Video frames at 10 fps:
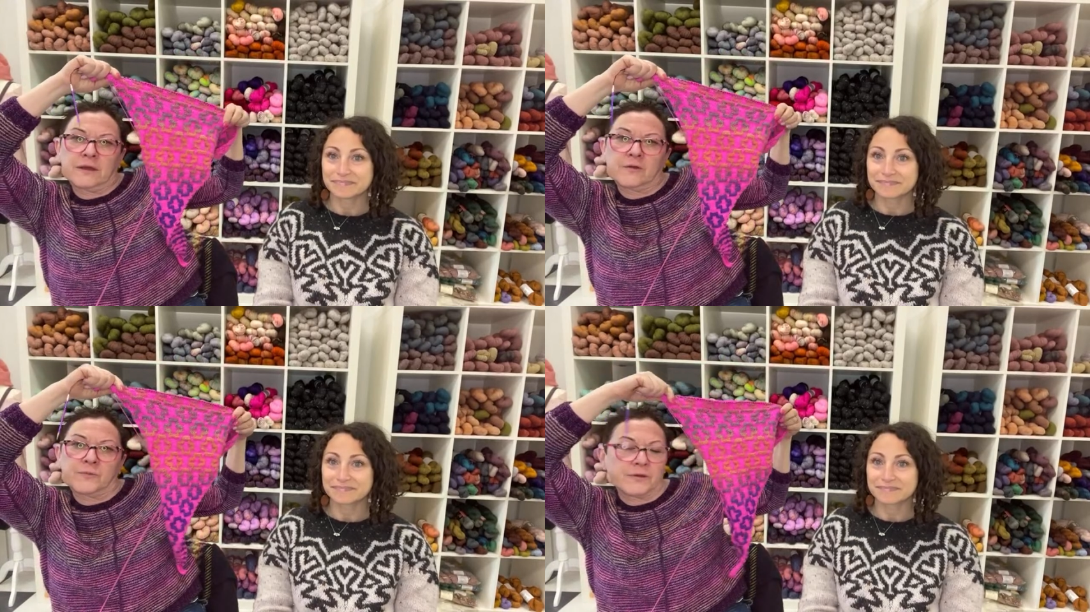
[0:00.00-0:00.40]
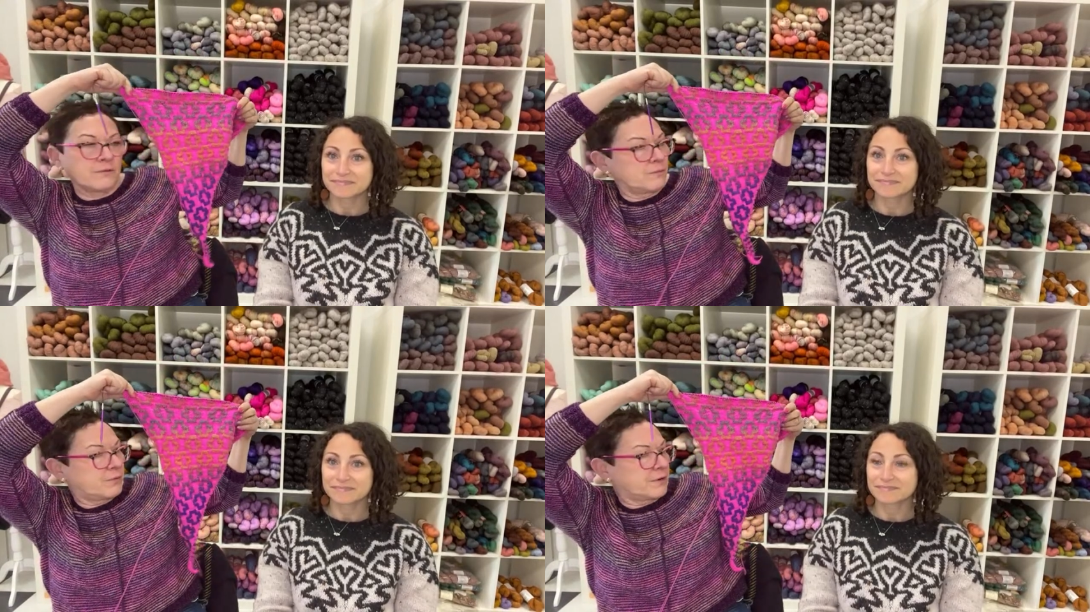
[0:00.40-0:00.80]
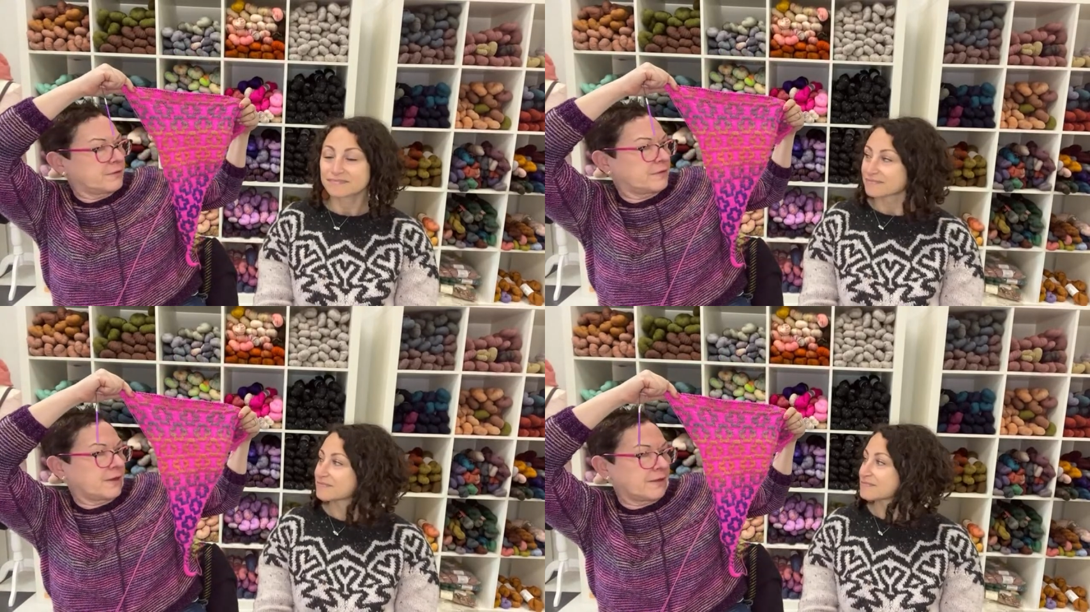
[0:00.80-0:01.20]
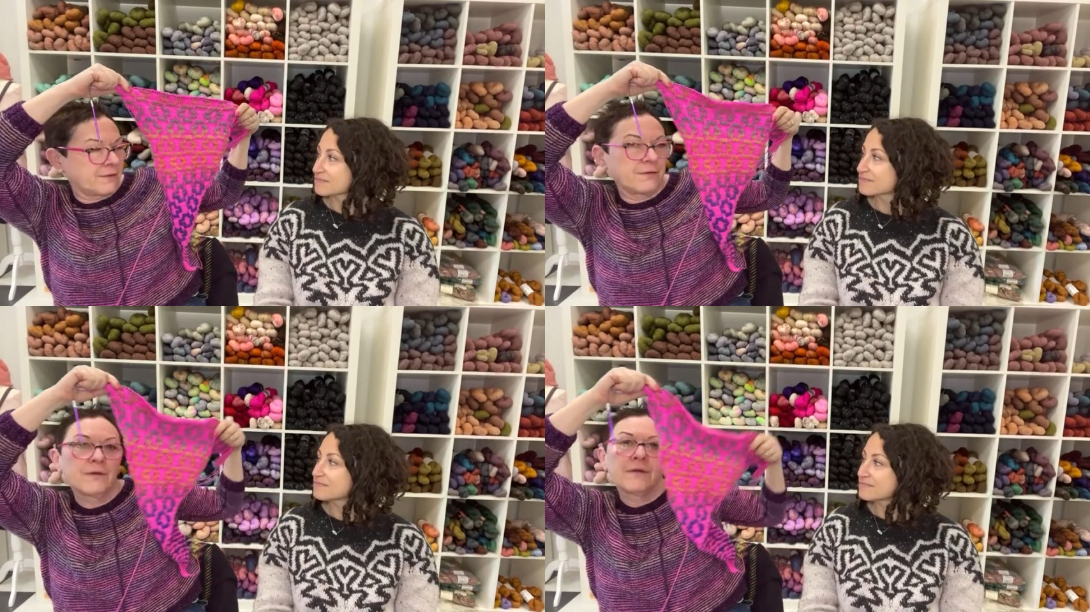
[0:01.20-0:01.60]
Speaker 1: help you put it
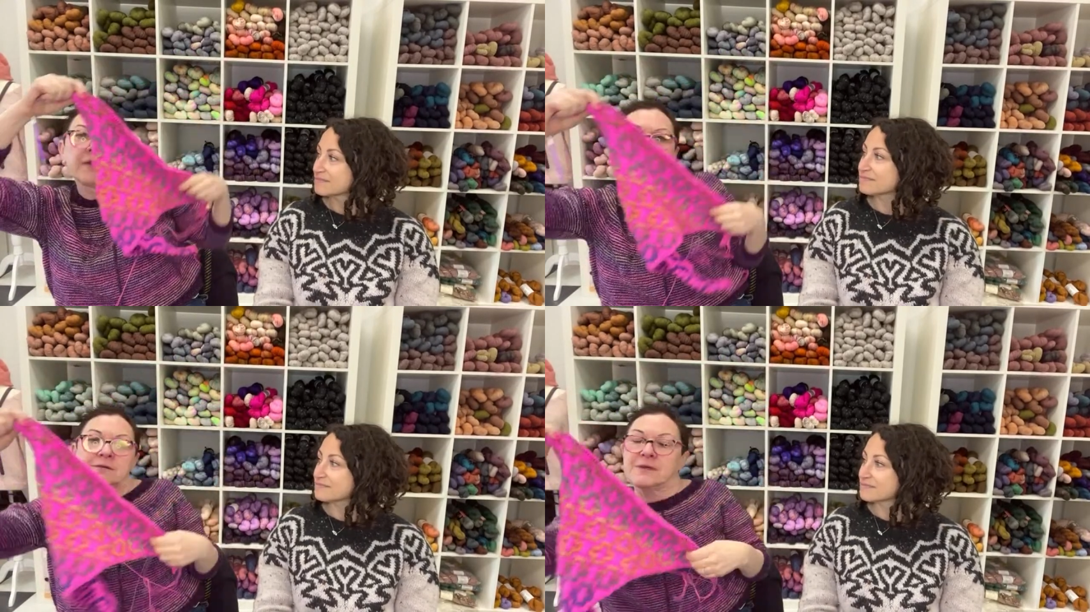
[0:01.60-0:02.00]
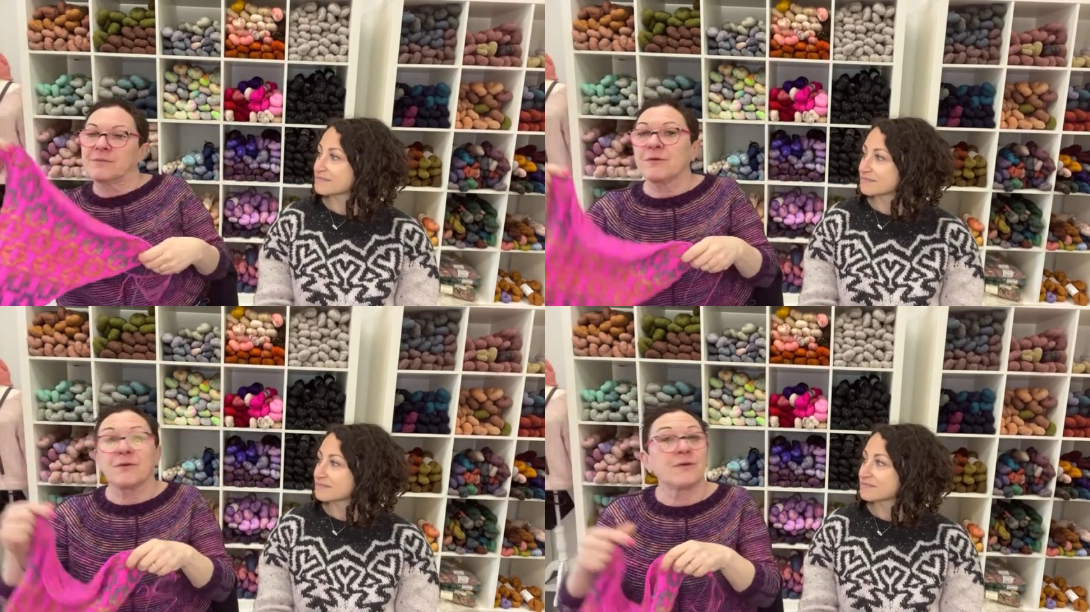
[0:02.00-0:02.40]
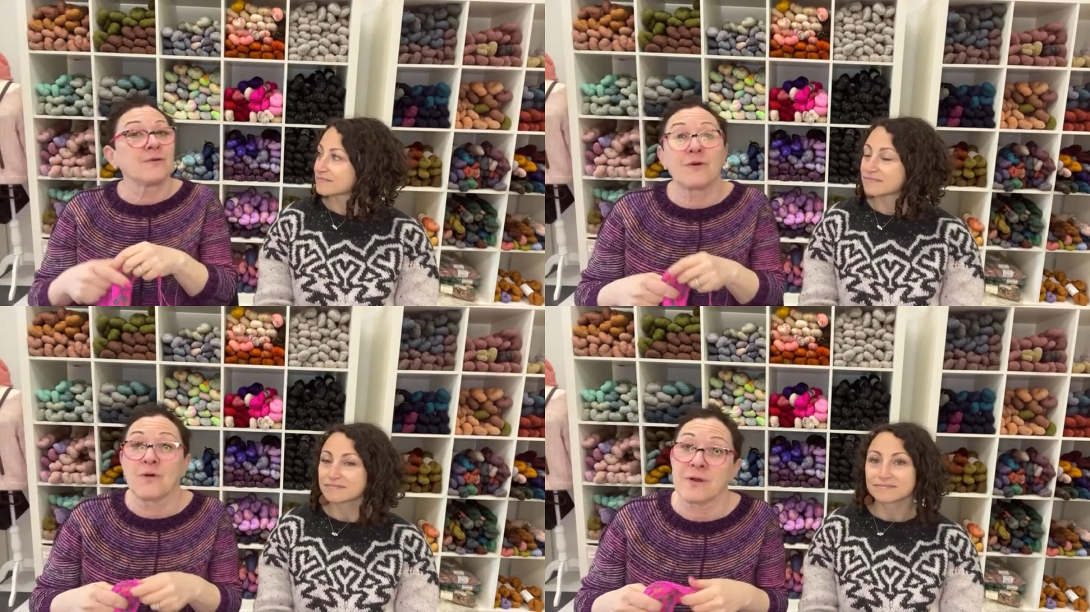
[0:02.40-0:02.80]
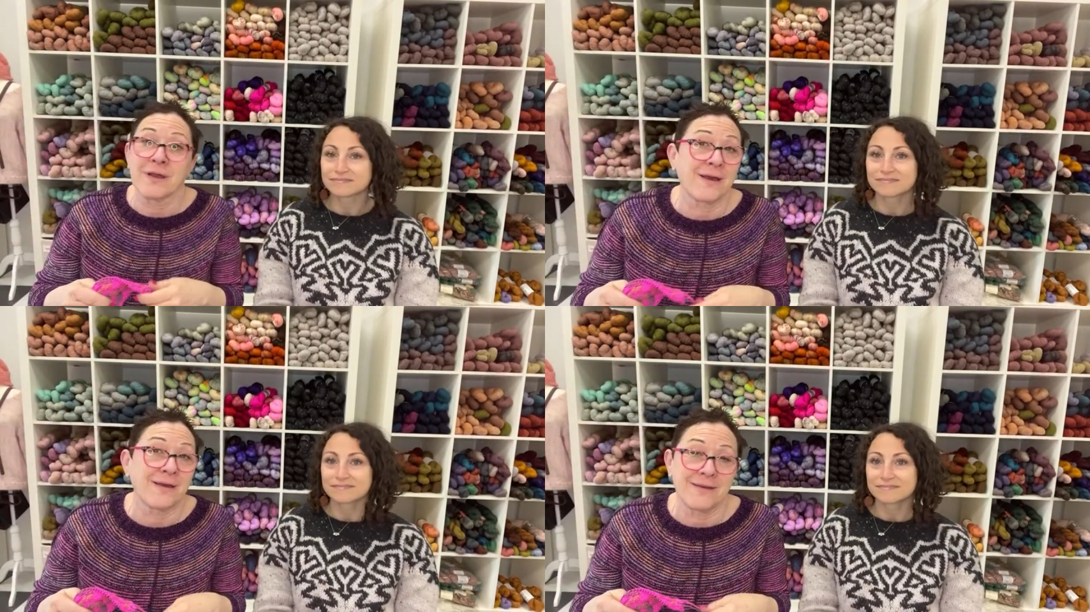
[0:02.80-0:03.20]
together. Mm -hmm. Except no unicorn,
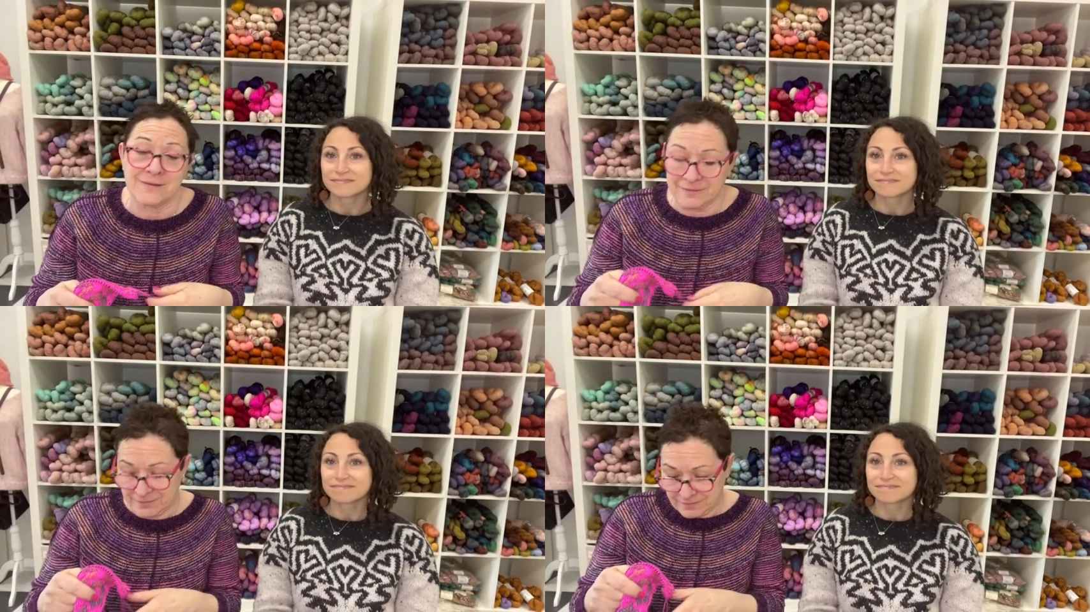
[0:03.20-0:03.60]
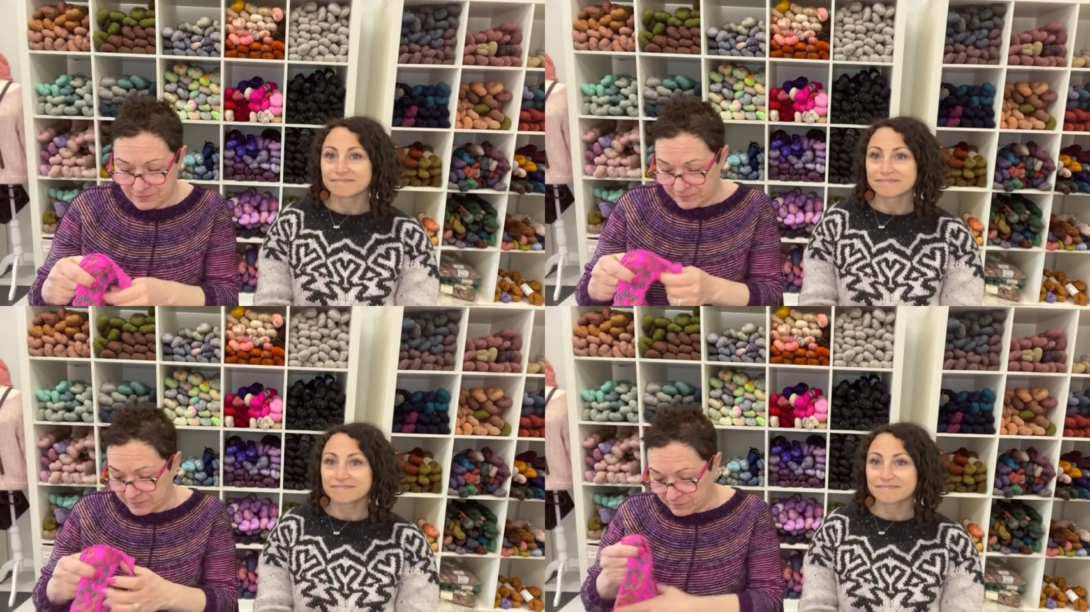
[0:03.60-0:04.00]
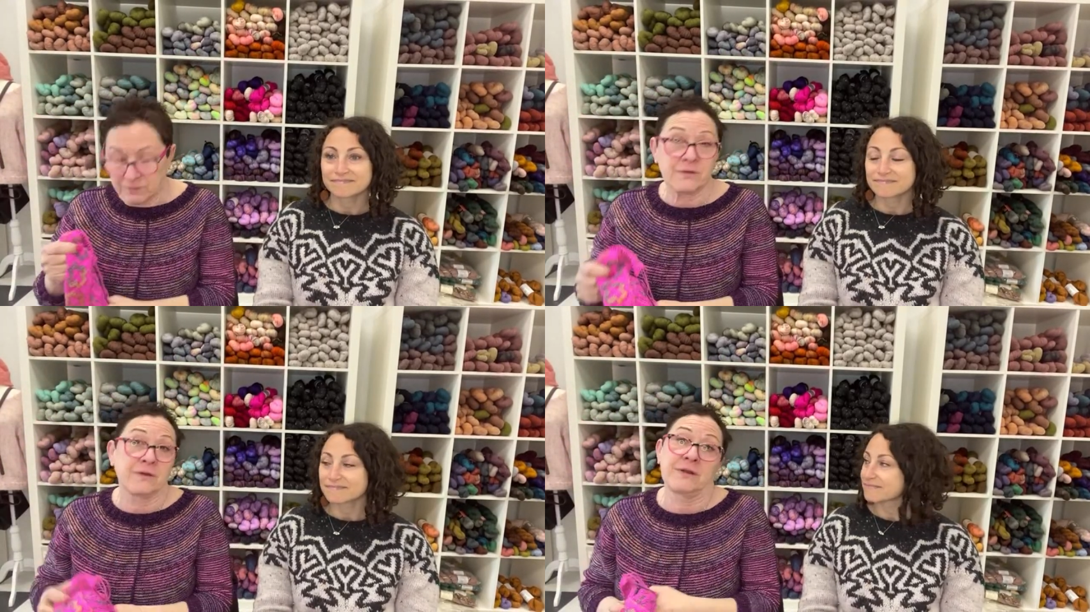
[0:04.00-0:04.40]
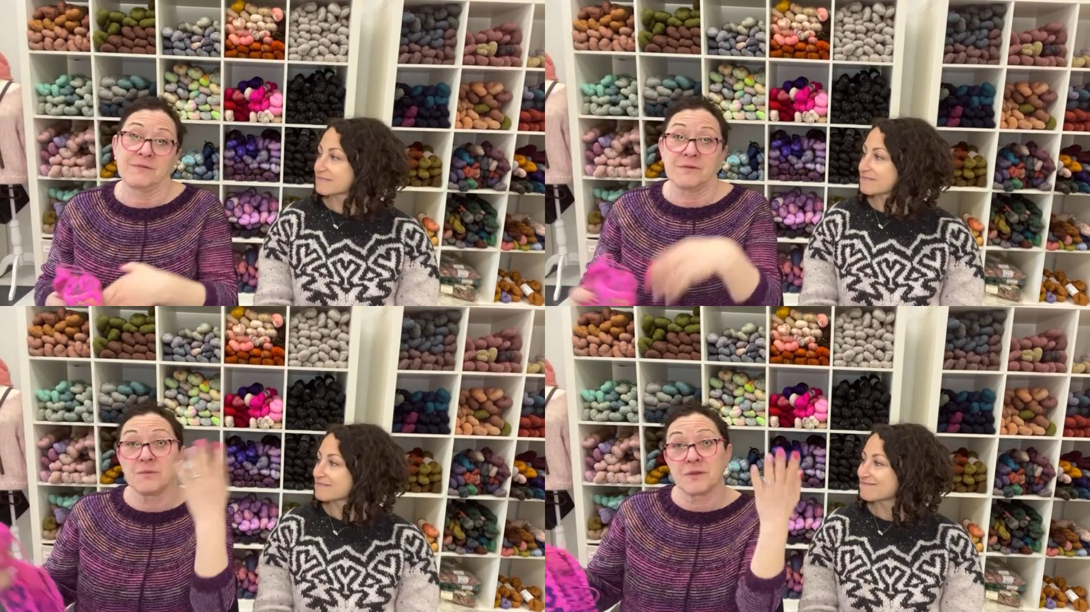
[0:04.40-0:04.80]
guys. So you're going to have
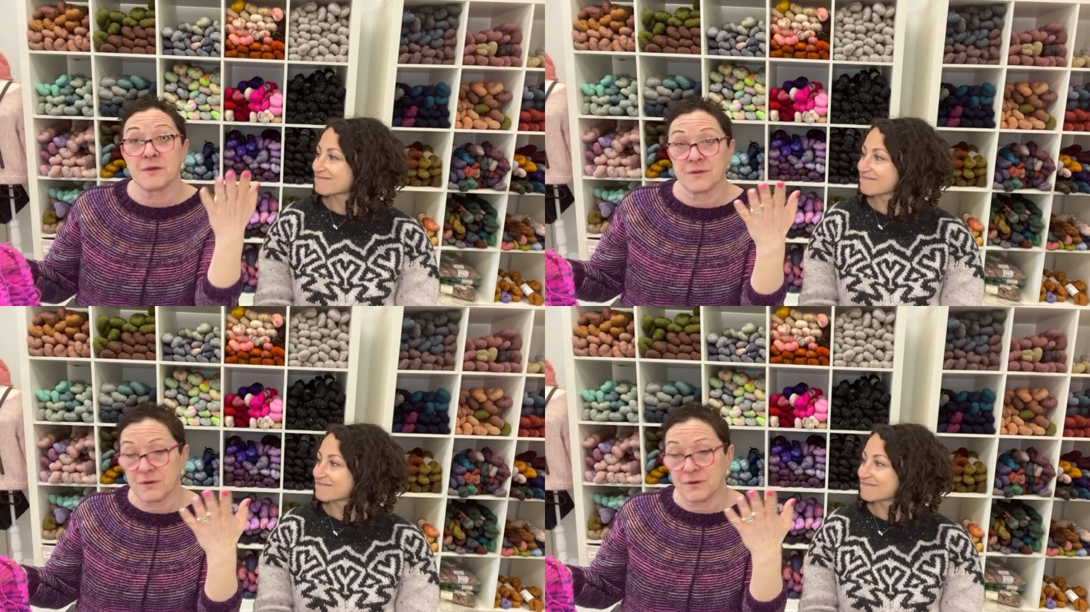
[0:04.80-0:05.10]
to go with the other